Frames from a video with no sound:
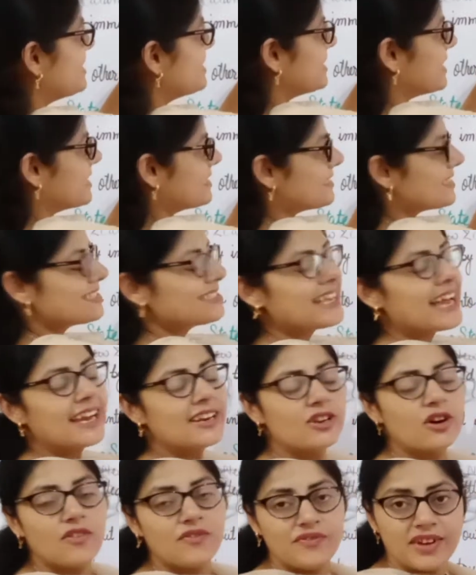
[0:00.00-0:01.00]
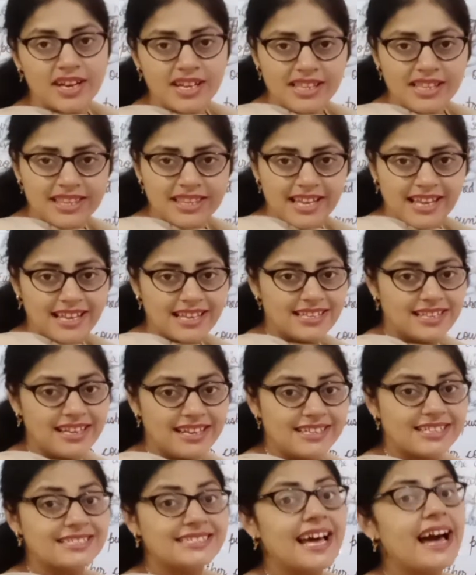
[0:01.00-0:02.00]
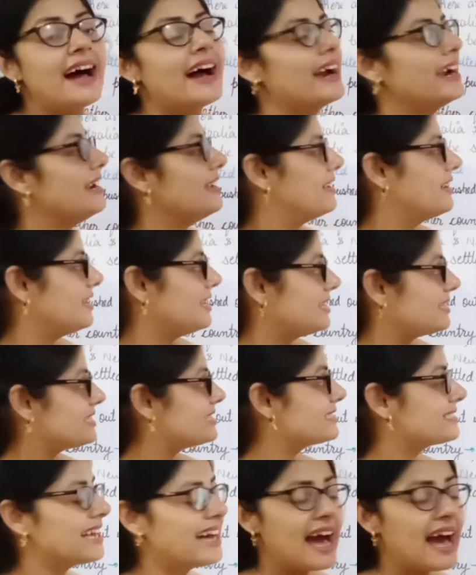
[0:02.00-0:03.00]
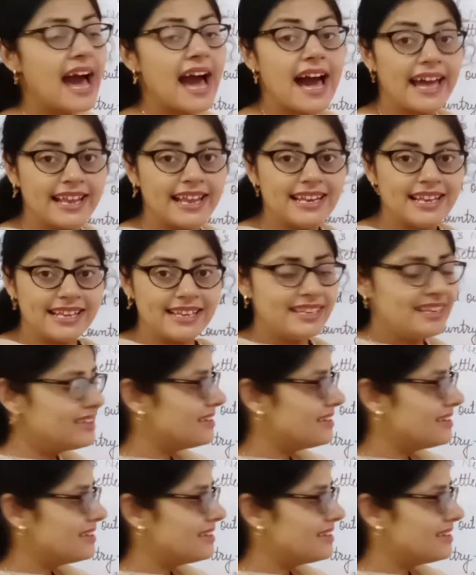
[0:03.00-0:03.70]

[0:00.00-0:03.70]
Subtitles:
at the side of it. It is a island